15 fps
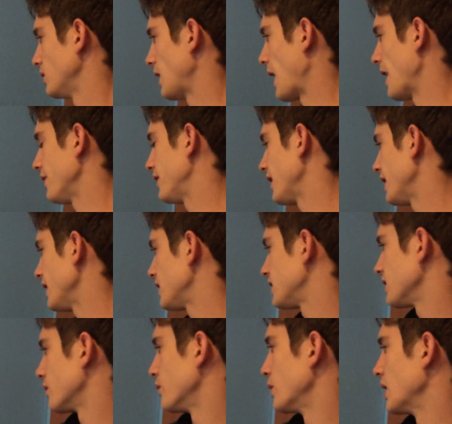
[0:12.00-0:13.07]
and then it's
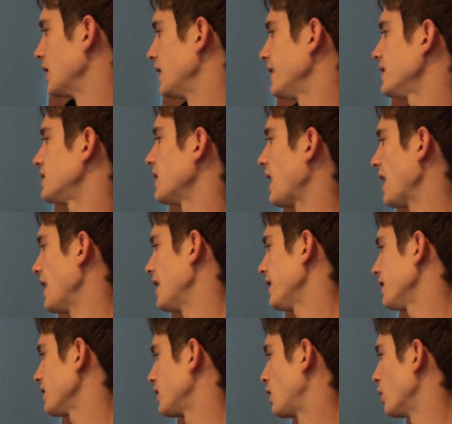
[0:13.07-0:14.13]
released and
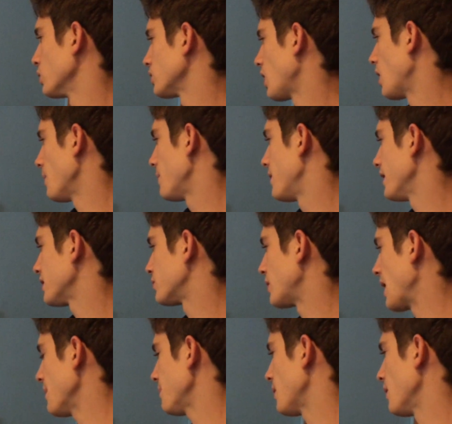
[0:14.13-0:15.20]
goes up this
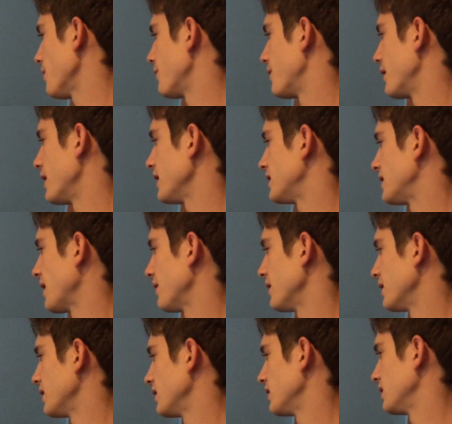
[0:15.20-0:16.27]
ramp of
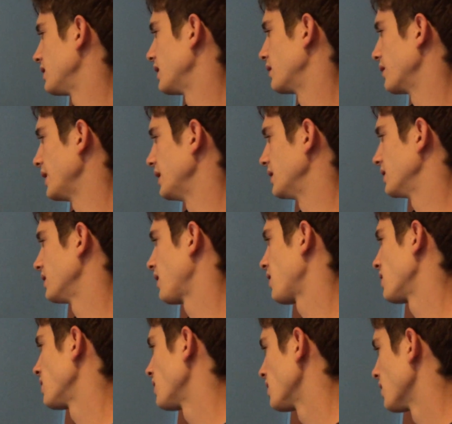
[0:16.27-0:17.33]
37 degrees.
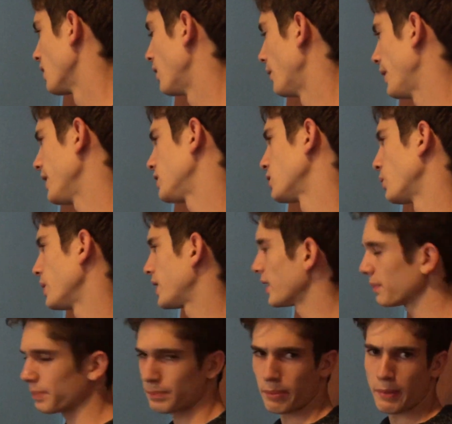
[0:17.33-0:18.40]
Alright, so we
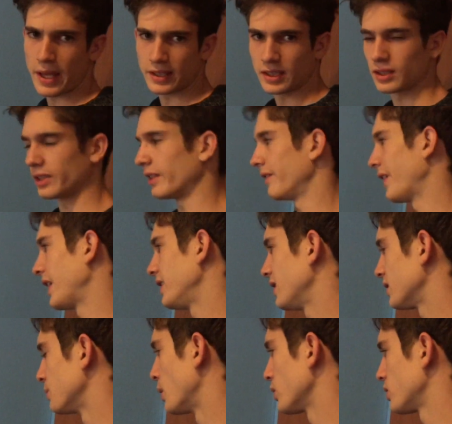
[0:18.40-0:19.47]
can basically divide
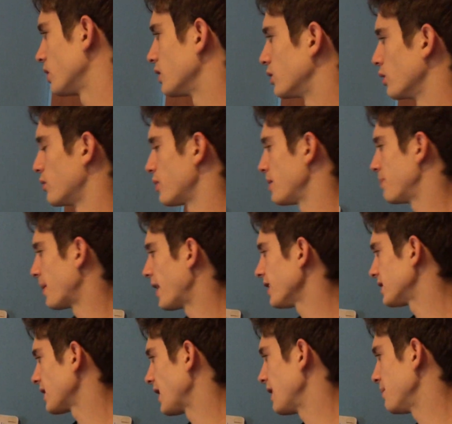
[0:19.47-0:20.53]
this motion into three
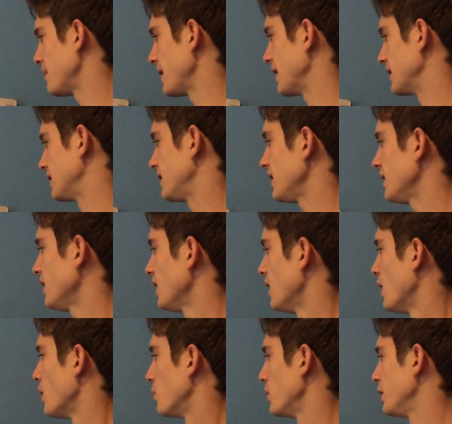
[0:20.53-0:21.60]
parts, A, B, and C.
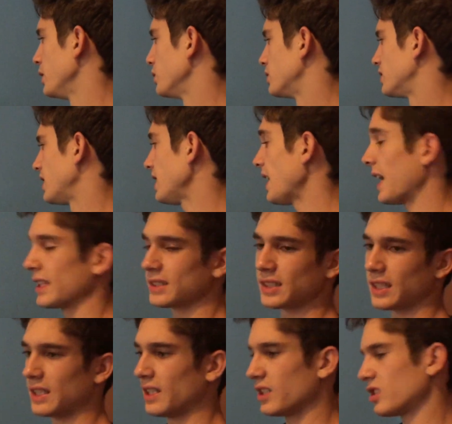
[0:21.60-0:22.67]
We use C as the
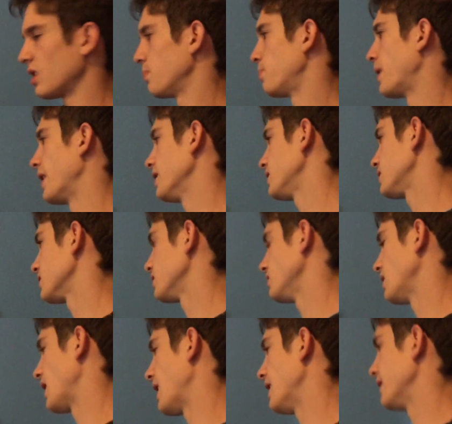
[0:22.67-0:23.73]
initial part,
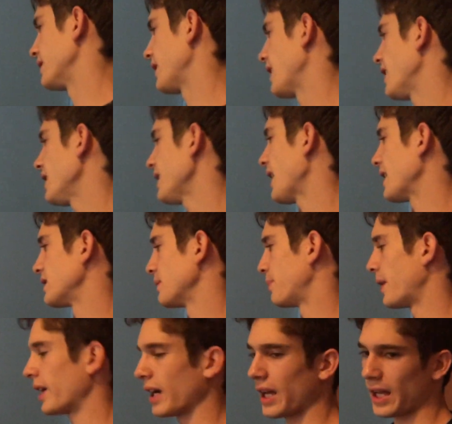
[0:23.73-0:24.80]
and A as the
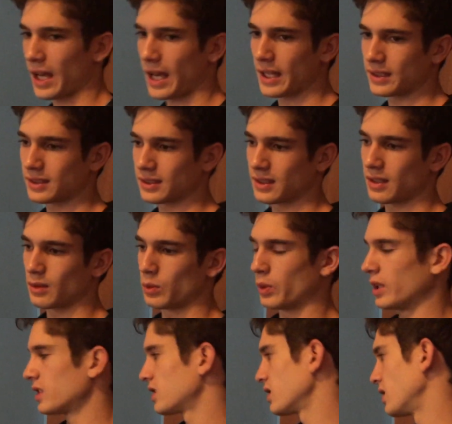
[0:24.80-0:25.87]
part at
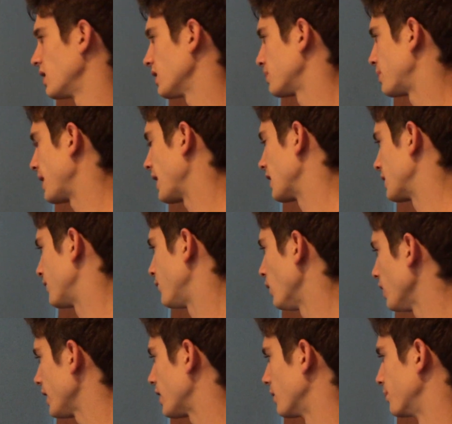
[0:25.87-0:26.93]
which the spring is
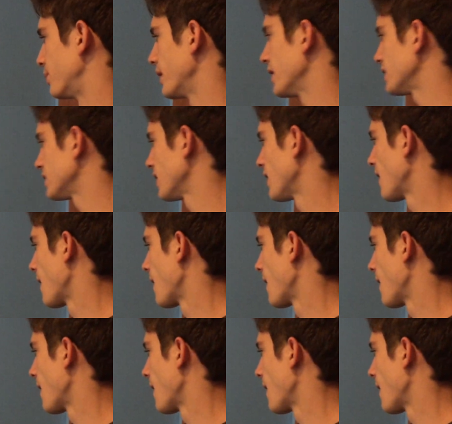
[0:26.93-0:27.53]
fully compressed,